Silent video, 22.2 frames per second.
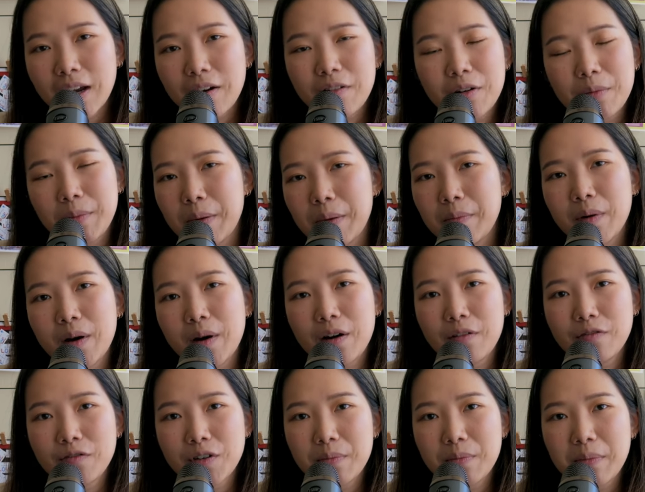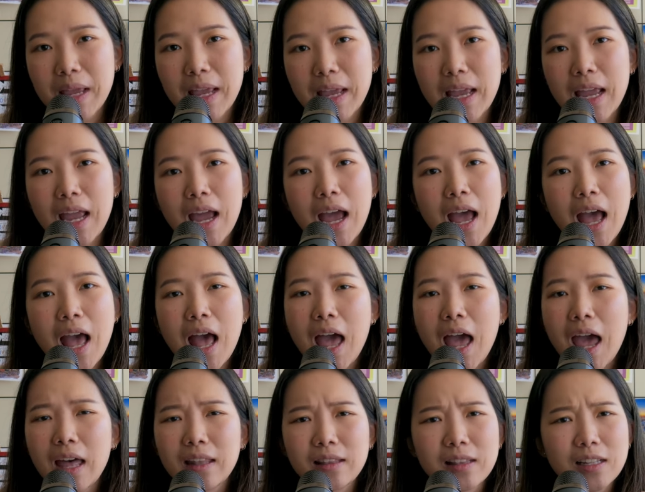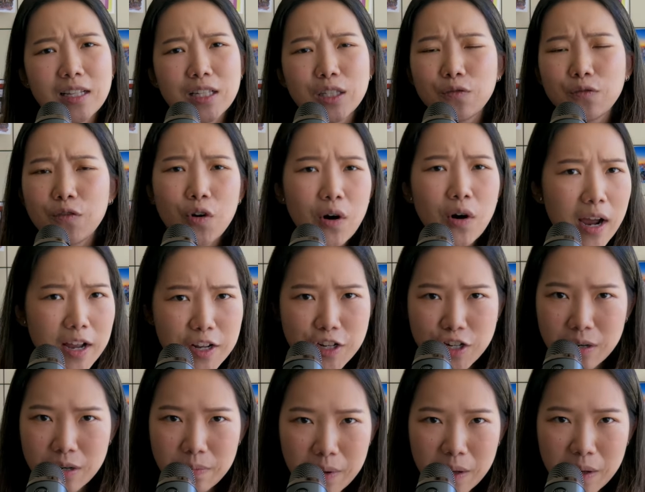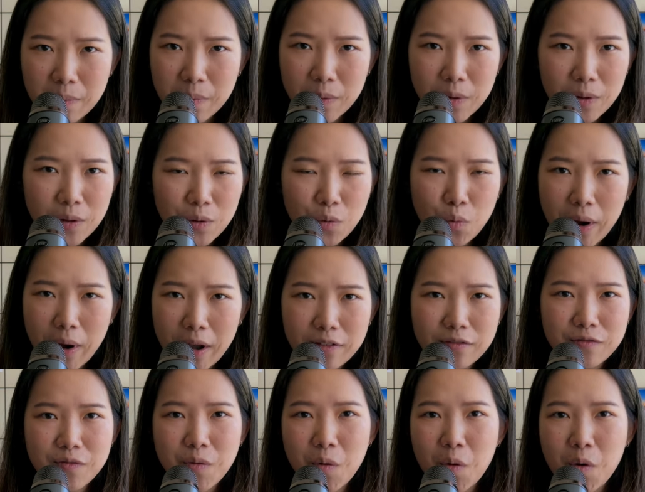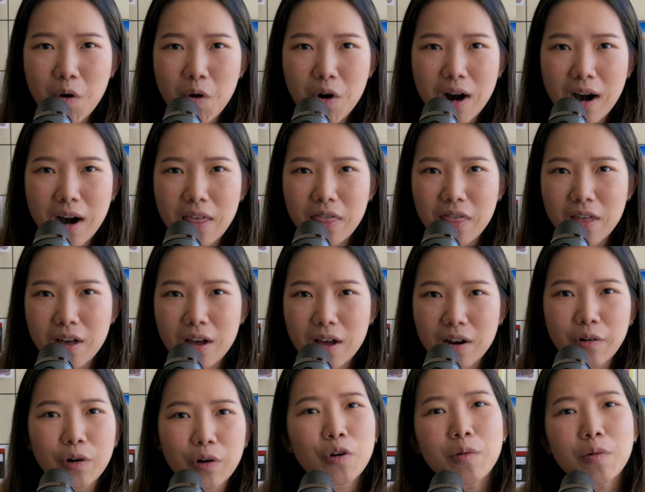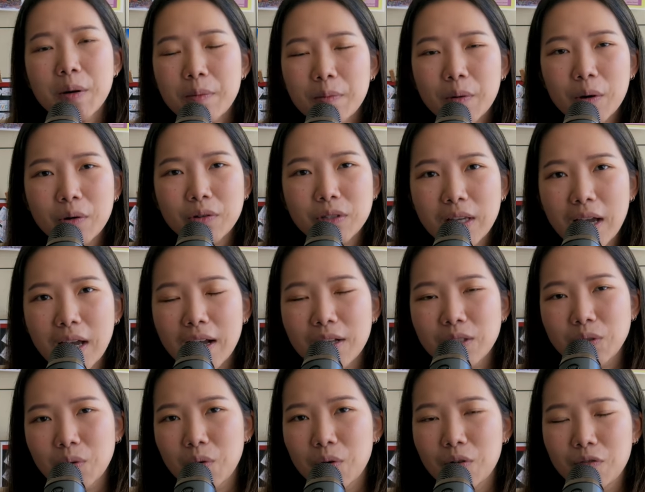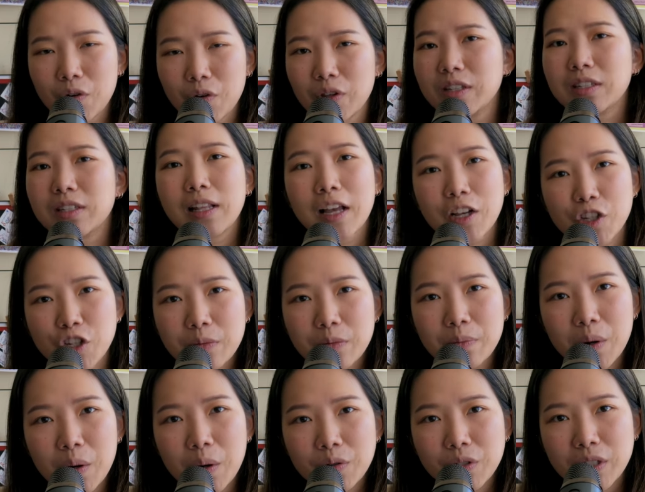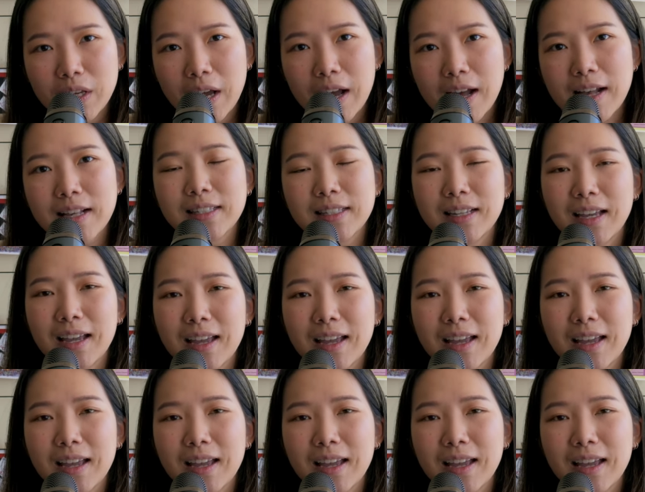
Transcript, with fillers: I remember for me, at least four hundred people went for the recruitment process or for the selection process,